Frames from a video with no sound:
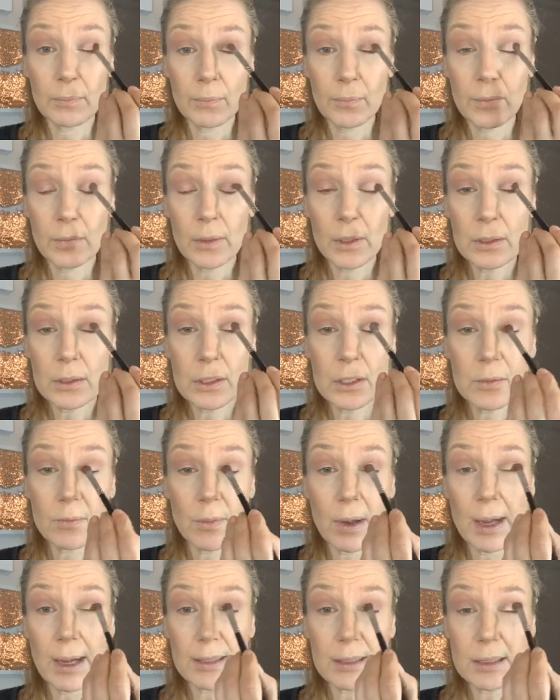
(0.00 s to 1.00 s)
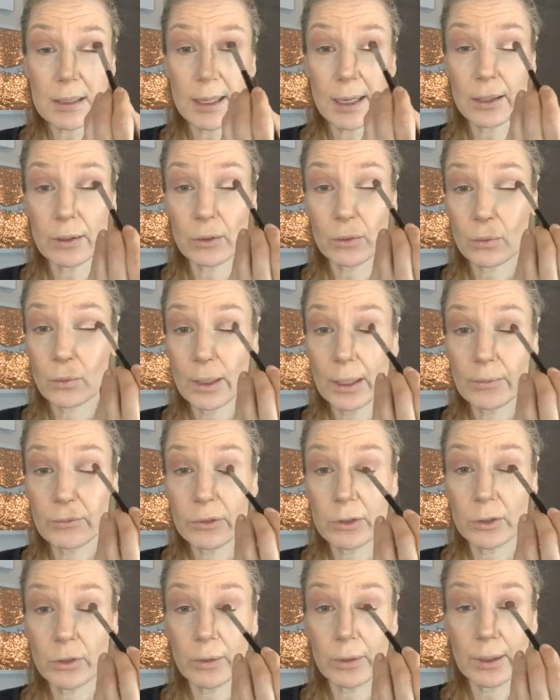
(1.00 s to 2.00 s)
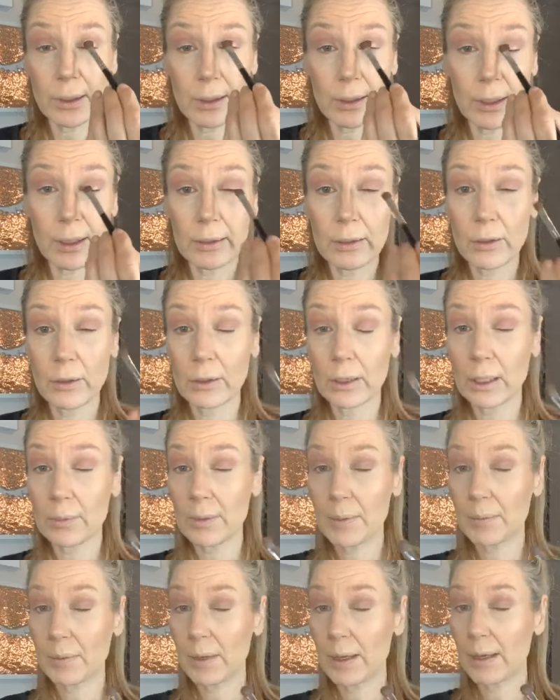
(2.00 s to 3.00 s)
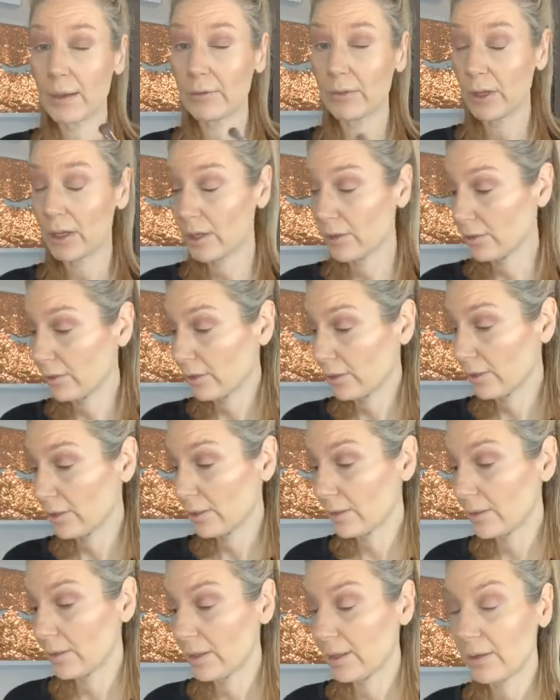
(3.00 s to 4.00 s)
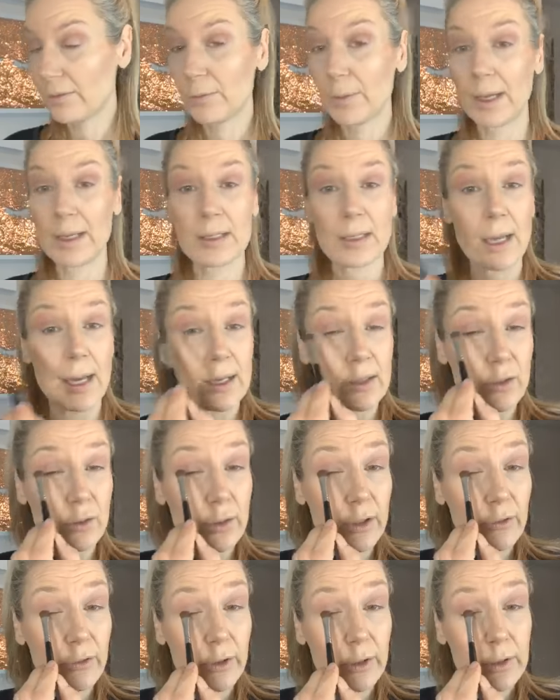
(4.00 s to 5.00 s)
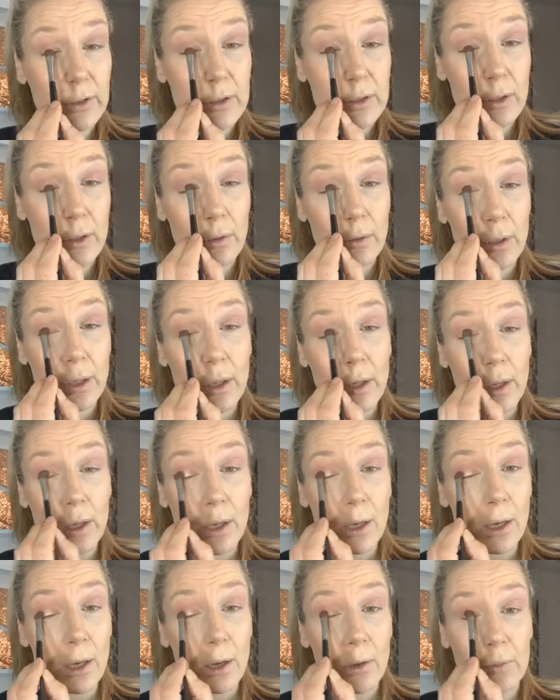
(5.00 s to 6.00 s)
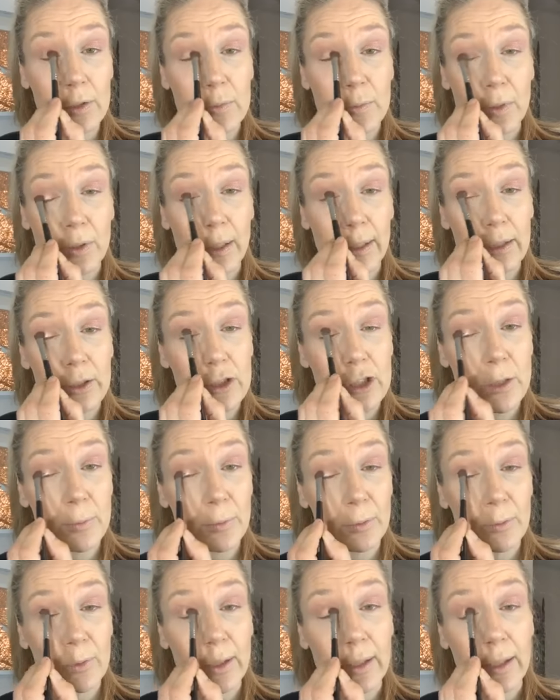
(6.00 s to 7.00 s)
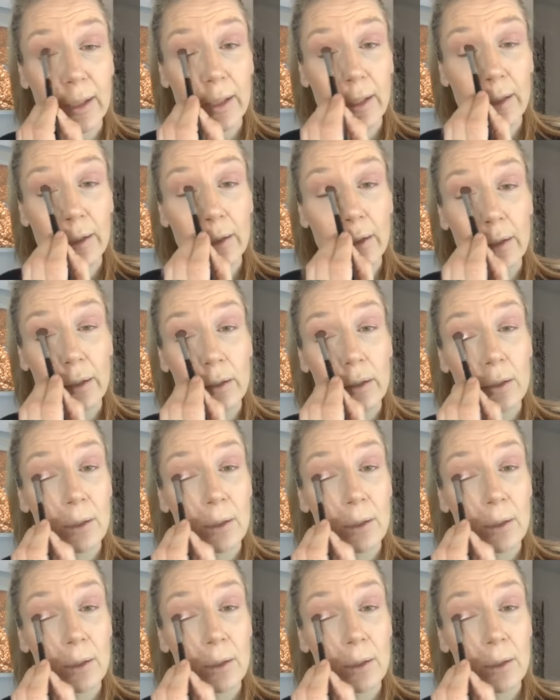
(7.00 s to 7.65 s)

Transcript: And this is my standard way of doing it. I know a lot of people have other, and everybody's eyes are different, so I always put like a shimmer right here,